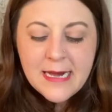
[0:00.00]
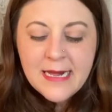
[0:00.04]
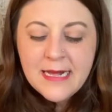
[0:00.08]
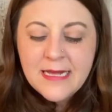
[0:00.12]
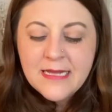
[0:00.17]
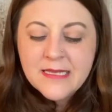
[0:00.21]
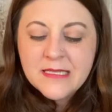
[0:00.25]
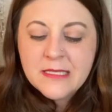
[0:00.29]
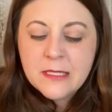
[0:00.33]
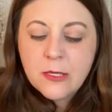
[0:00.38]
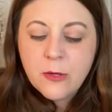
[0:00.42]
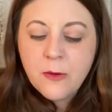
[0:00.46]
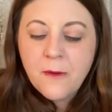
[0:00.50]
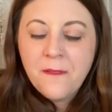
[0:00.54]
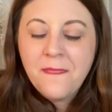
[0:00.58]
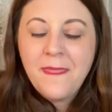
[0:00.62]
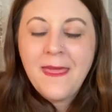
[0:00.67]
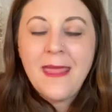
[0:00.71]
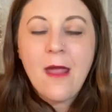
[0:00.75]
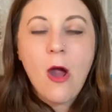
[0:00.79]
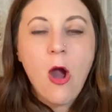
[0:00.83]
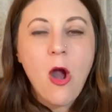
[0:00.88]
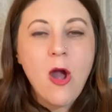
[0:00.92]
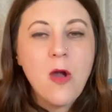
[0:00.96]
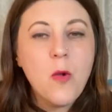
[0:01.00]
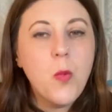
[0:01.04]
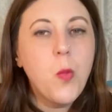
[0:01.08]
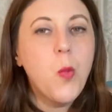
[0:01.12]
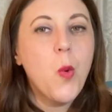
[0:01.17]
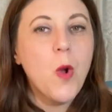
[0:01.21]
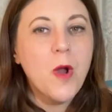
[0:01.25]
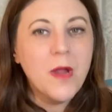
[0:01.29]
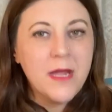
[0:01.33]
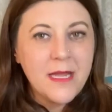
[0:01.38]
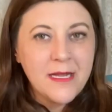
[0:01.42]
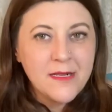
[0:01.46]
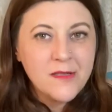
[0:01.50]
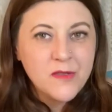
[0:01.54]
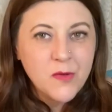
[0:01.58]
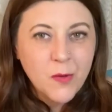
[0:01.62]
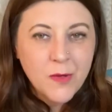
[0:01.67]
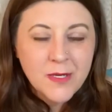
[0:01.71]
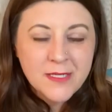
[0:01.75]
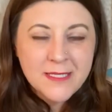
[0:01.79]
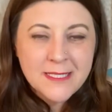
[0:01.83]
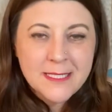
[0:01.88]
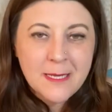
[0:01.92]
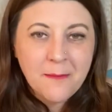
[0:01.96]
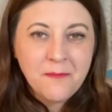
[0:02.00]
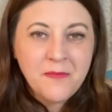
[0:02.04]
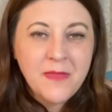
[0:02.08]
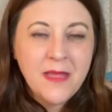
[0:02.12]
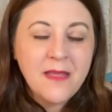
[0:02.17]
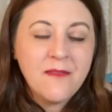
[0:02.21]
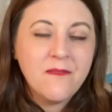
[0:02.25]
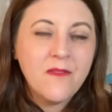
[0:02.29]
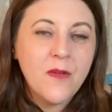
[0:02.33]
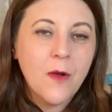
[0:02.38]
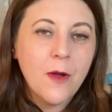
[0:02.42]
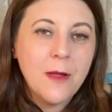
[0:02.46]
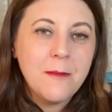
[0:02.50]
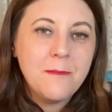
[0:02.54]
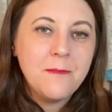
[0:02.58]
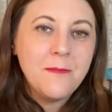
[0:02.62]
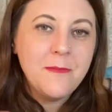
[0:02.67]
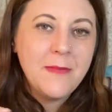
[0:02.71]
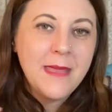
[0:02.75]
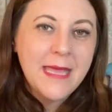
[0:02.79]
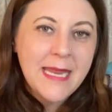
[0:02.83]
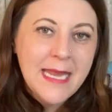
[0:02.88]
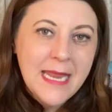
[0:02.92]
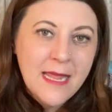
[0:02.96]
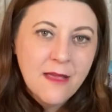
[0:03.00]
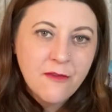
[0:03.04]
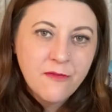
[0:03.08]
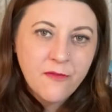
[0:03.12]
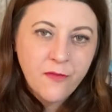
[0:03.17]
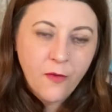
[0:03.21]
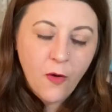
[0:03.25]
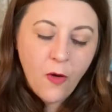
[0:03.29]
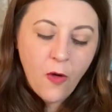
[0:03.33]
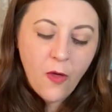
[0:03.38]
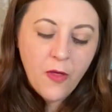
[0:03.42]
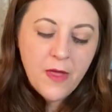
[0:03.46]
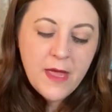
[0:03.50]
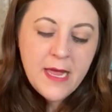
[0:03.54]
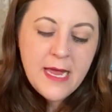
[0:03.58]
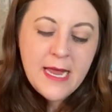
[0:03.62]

So they are working towards something very meaningful